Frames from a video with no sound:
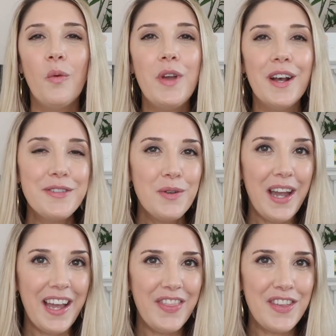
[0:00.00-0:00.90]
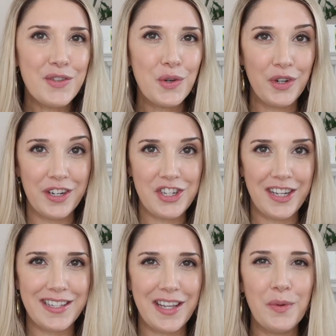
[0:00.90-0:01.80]
We also had this
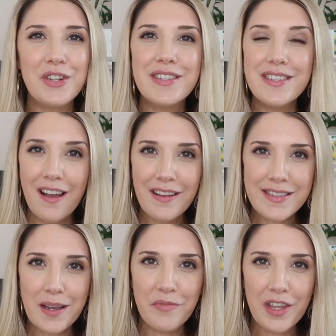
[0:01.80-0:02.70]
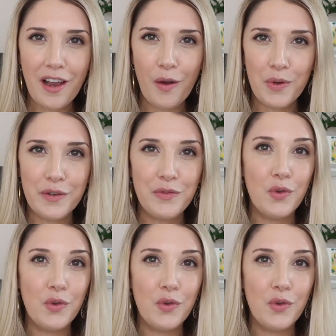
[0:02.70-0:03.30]
orecchiette, which is not something I would have